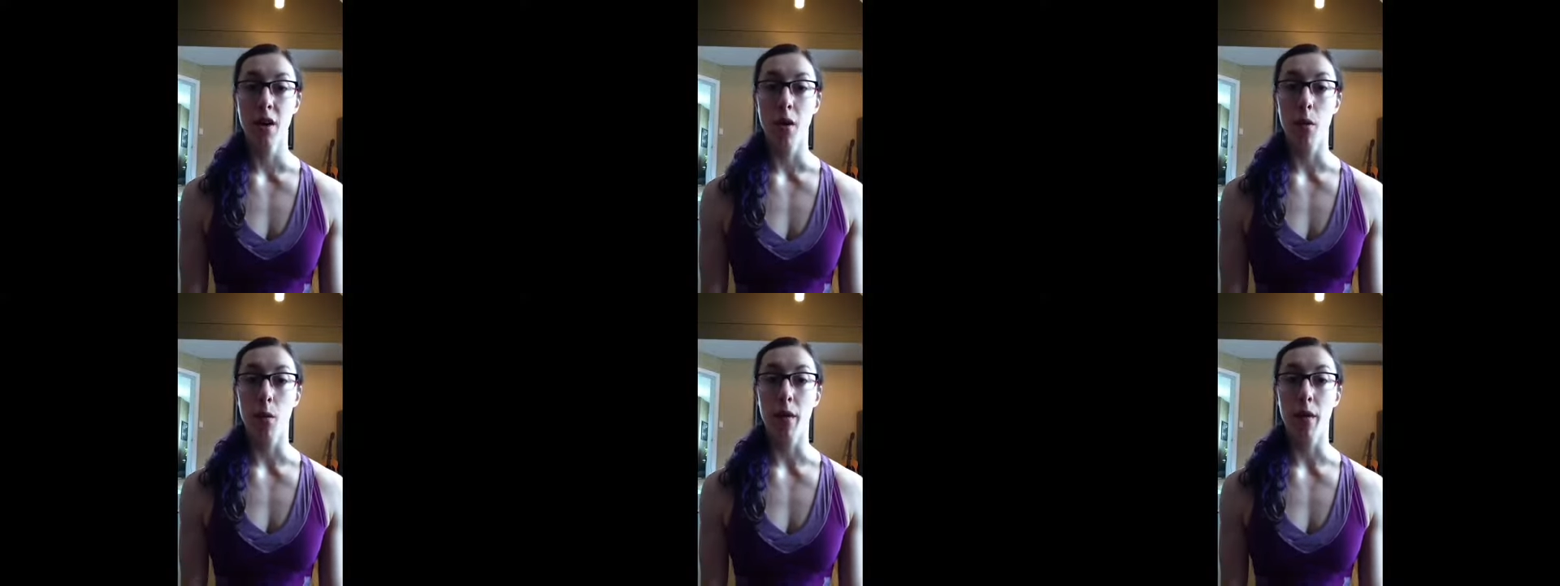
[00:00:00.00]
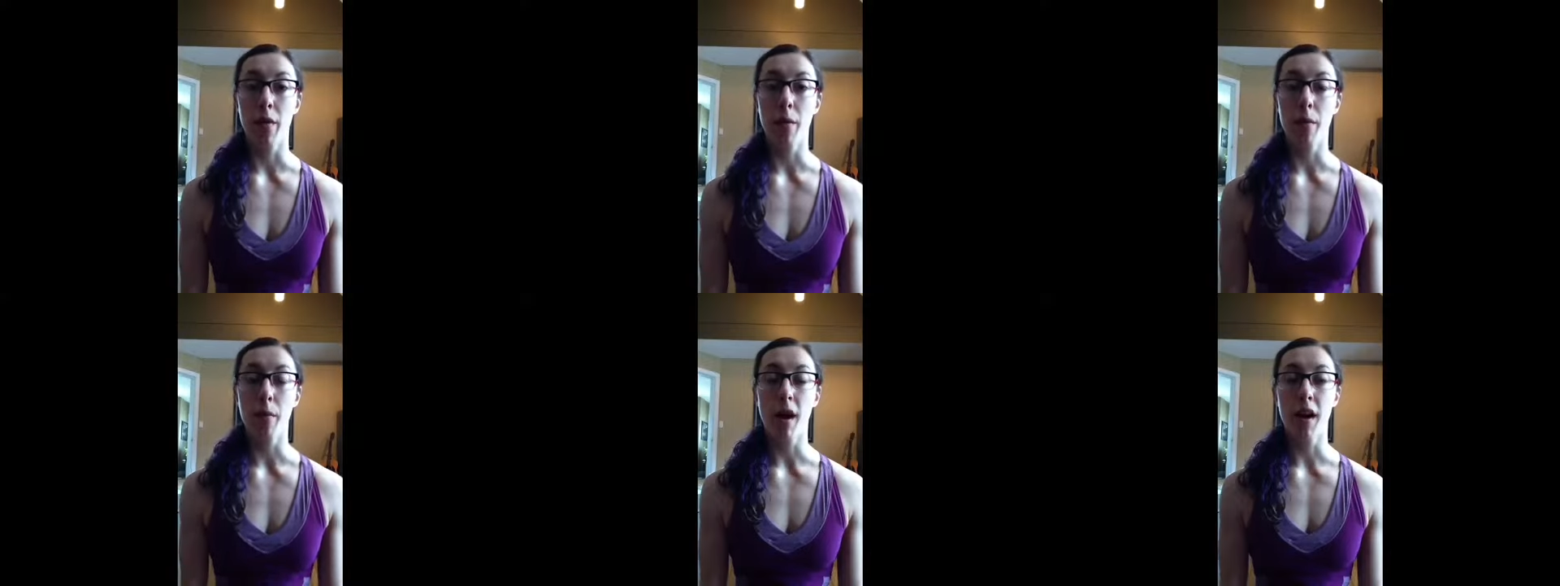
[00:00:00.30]
when
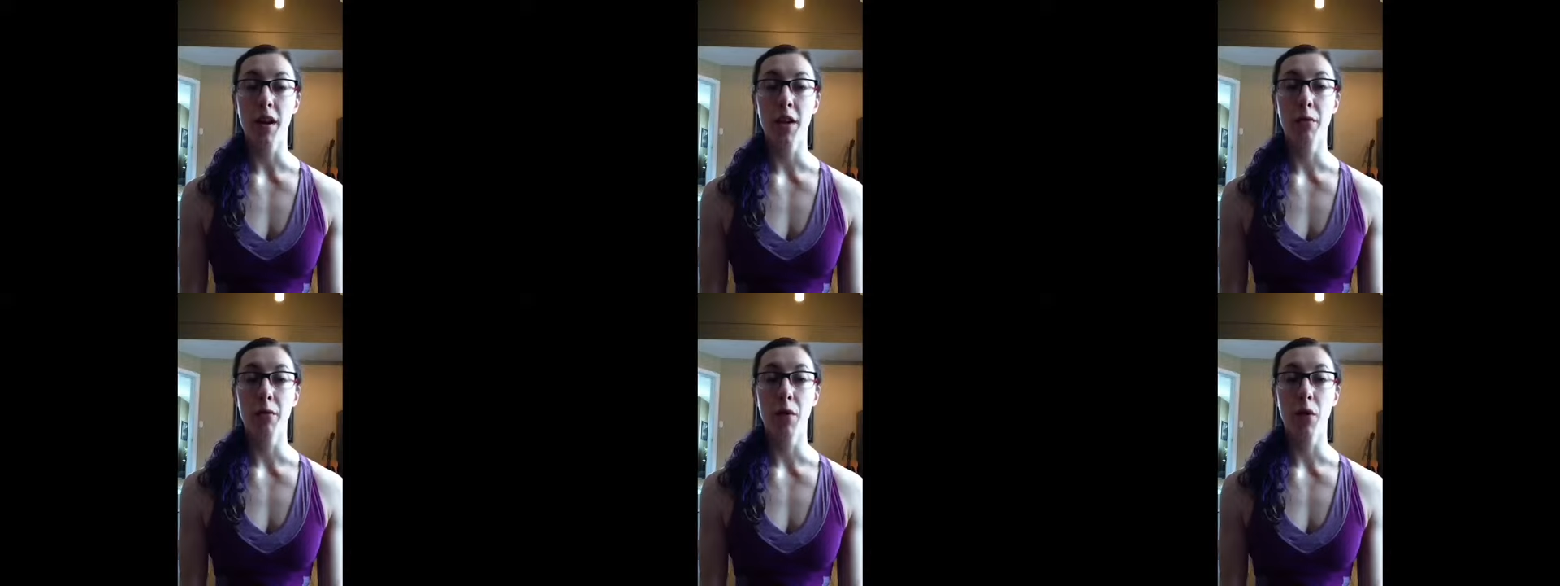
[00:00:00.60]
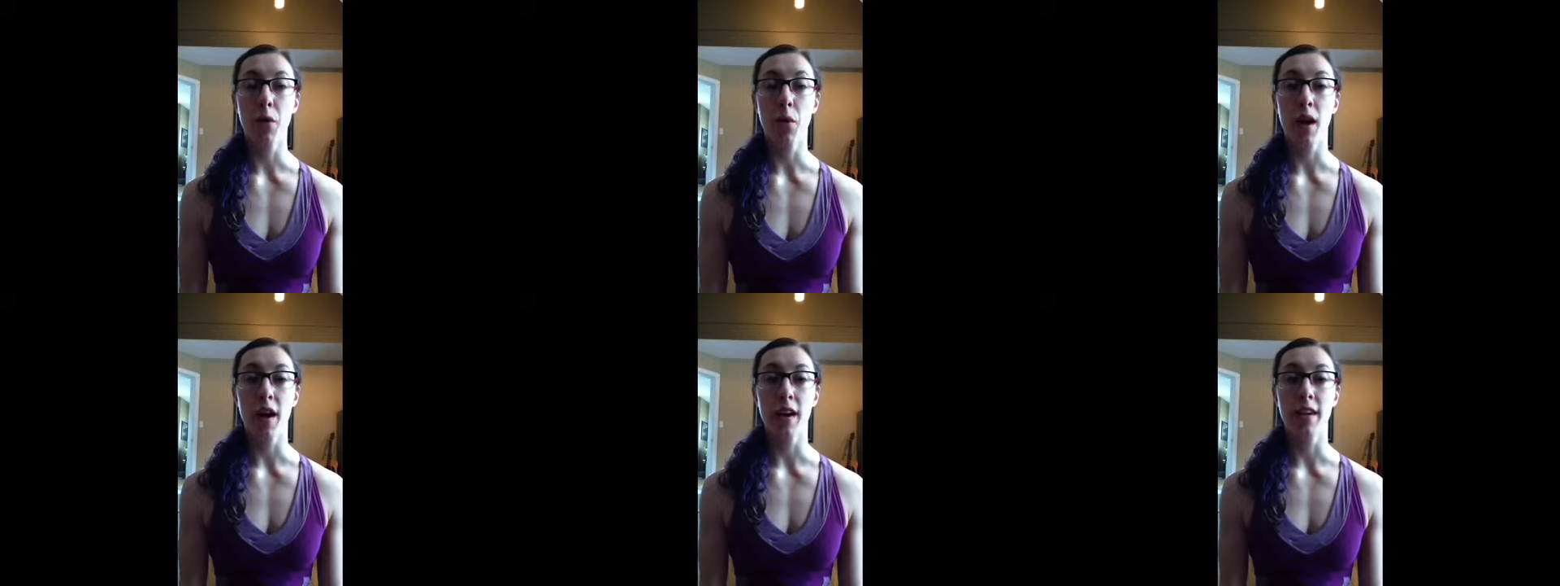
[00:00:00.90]
the body
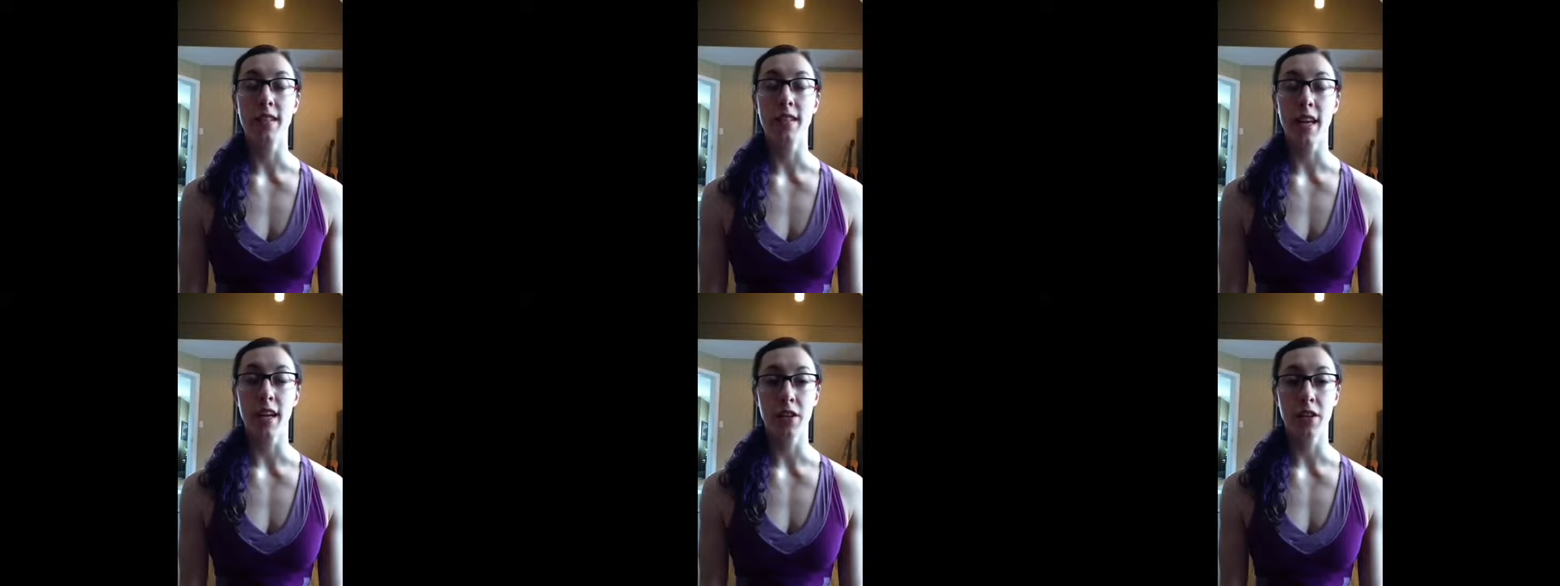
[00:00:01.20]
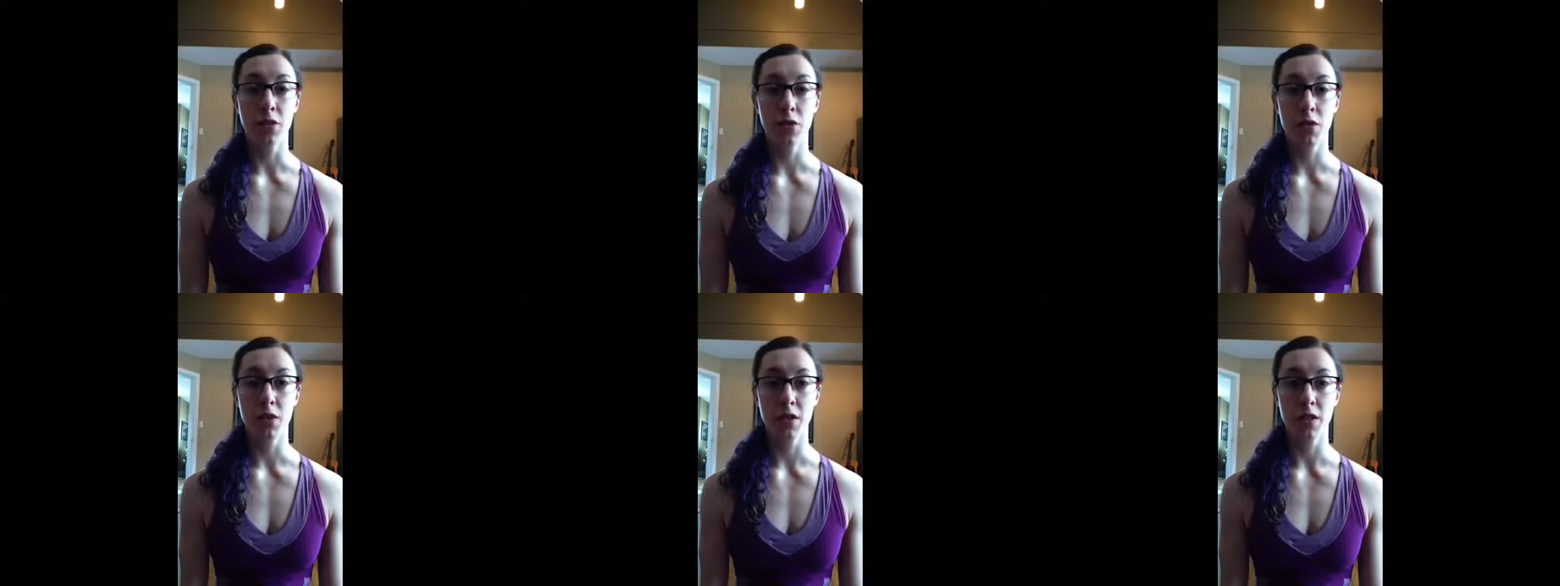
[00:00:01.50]
requires
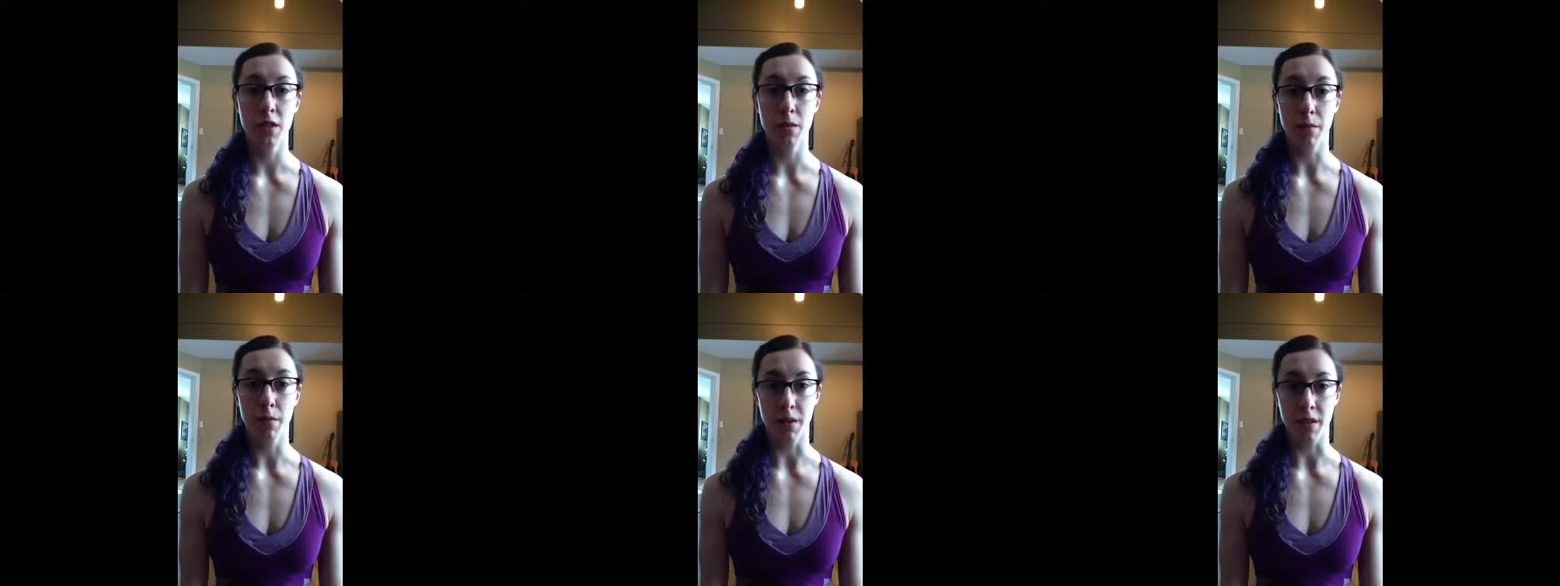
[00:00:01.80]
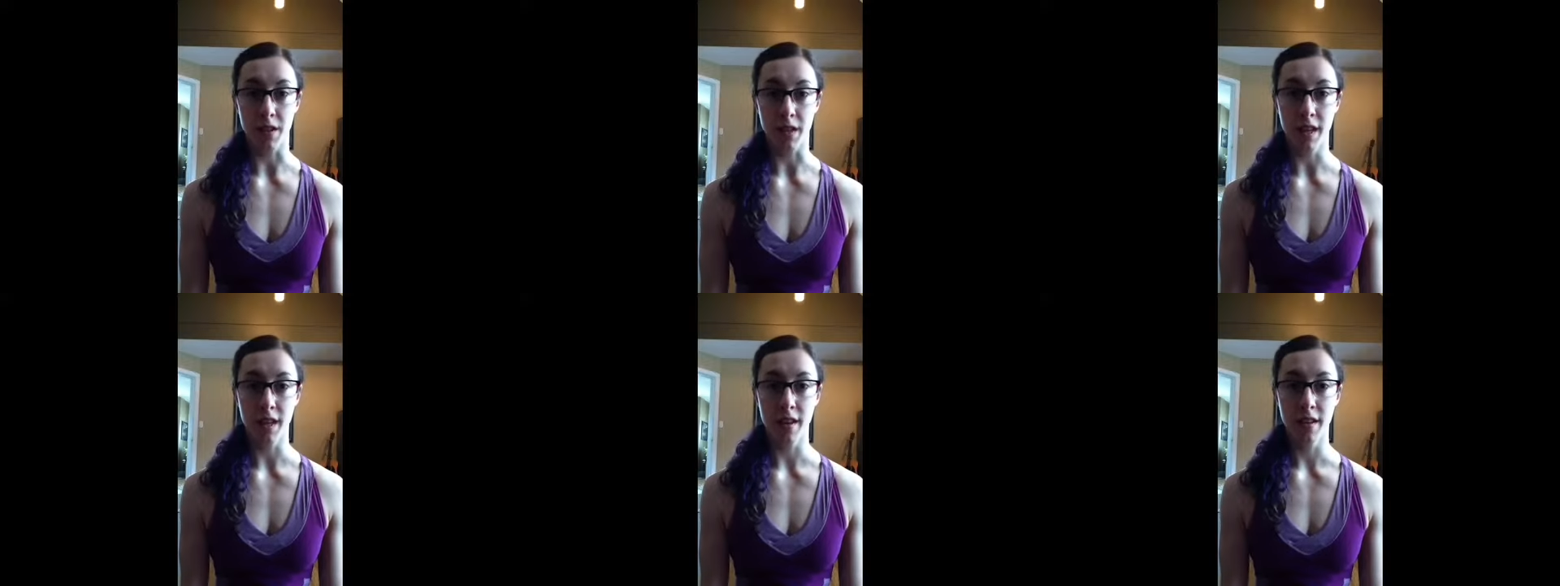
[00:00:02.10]
extra
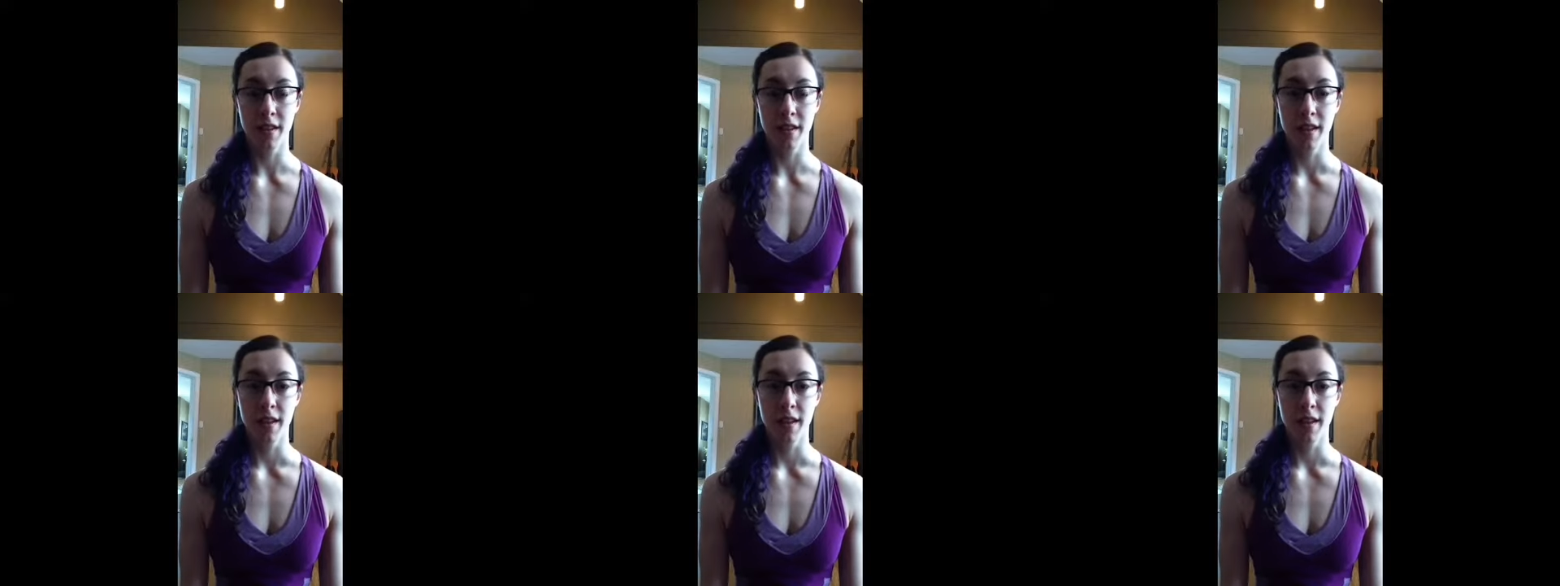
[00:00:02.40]
stability,